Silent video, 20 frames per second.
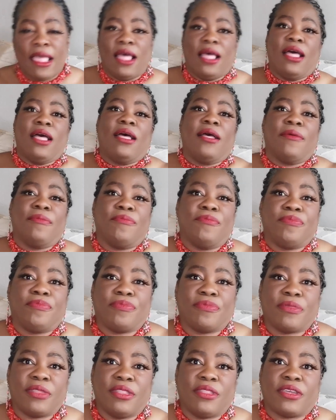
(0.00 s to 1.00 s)

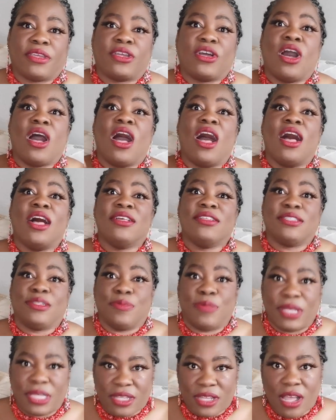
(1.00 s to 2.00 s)
the
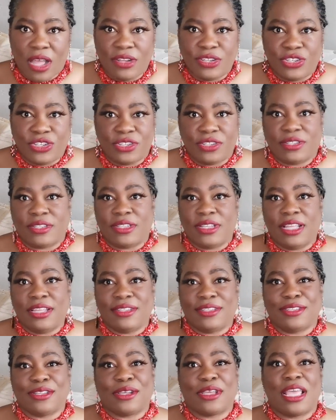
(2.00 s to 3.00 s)
cosmic
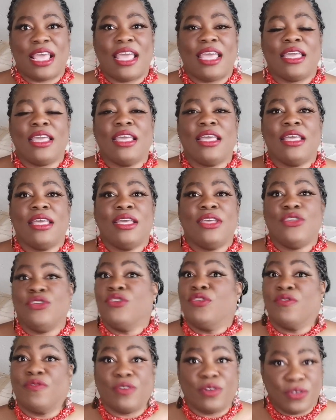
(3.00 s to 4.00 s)
consciousness, okay?
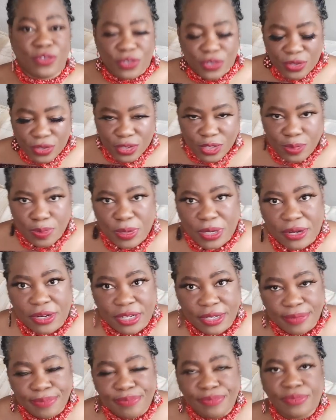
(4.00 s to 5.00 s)
Universal
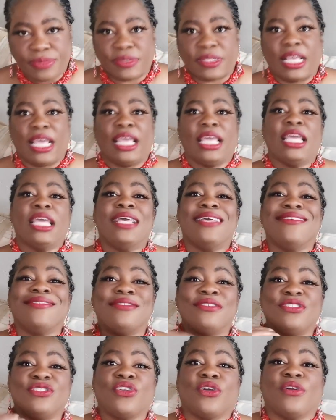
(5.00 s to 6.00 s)
spirit, okay?
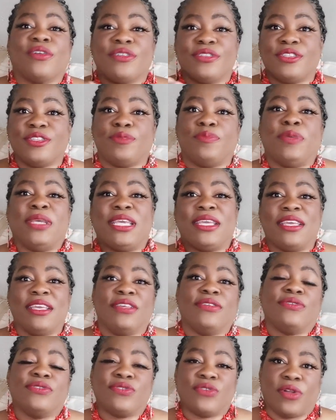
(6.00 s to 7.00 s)
Start
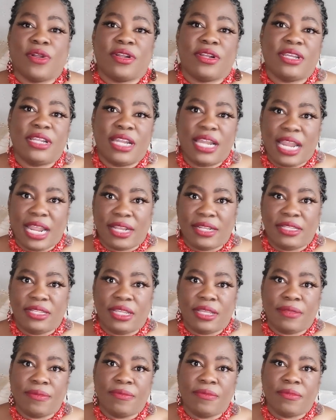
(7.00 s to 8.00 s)
speaking, start
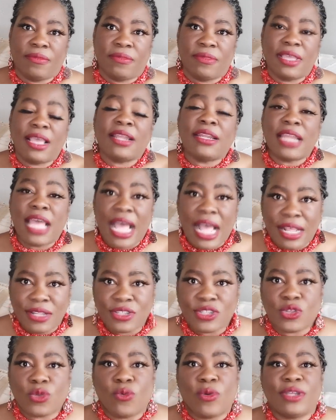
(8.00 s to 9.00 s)
connecting, and
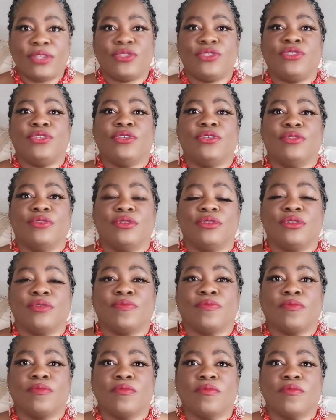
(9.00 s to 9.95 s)
ask questions.